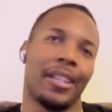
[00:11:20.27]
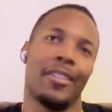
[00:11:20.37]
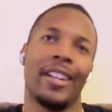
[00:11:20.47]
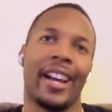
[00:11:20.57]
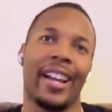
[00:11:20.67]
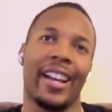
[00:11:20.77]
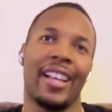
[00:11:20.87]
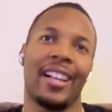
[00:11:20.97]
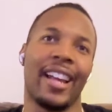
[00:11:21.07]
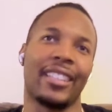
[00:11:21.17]
And I
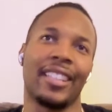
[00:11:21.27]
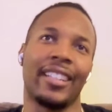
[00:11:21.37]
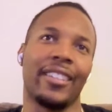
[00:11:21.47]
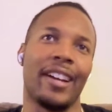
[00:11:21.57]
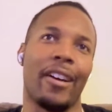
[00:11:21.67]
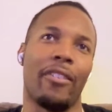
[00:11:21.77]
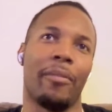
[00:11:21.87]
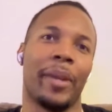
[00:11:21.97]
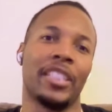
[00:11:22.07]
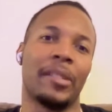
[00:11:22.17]
kind of liked it.
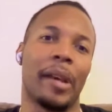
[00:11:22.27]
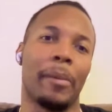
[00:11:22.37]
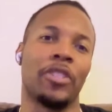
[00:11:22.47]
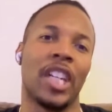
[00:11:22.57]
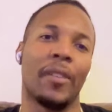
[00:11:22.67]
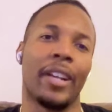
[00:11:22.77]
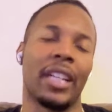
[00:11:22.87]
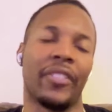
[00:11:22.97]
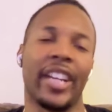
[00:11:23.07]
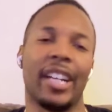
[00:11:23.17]
I'd be driving
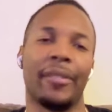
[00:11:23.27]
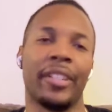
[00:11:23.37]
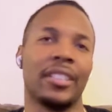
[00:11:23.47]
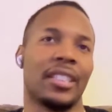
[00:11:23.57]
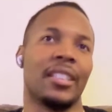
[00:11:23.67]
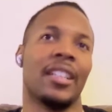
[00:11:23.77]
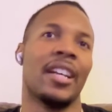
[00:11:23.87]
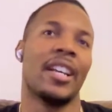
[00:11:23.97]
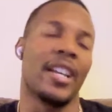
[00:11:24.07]
around different areas and